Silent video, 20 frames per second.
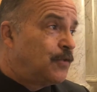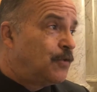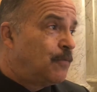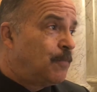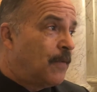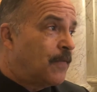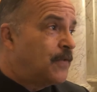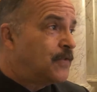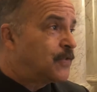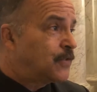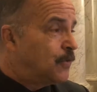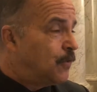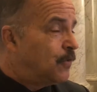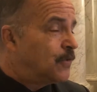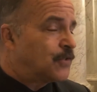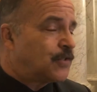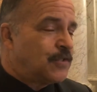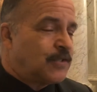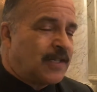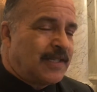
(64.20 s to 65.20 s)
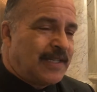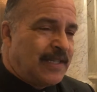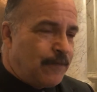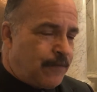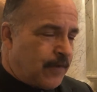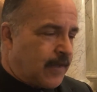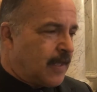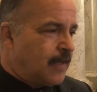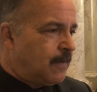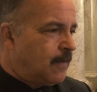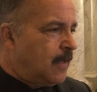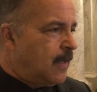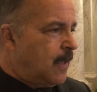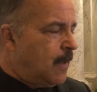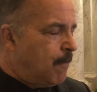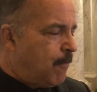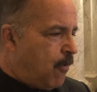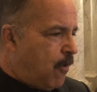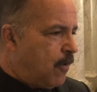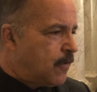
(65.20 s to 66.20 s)
do, but there's still a significant
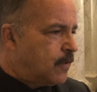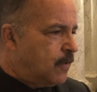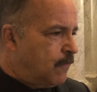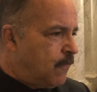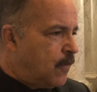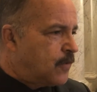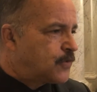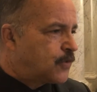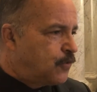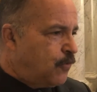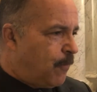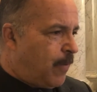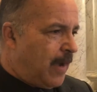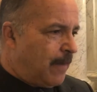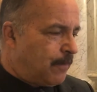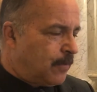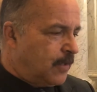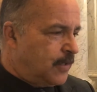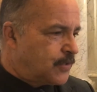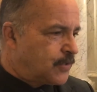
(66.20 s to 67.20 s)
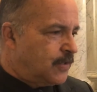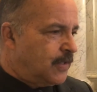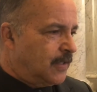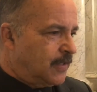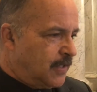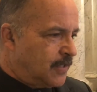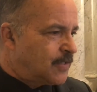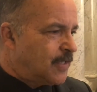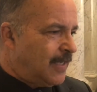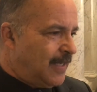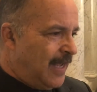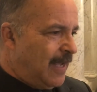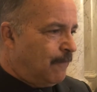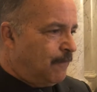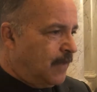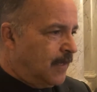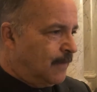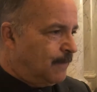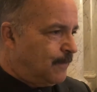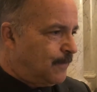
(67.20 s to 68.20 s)
part of our school population that does not have
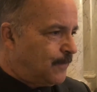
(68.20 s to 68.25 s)
that.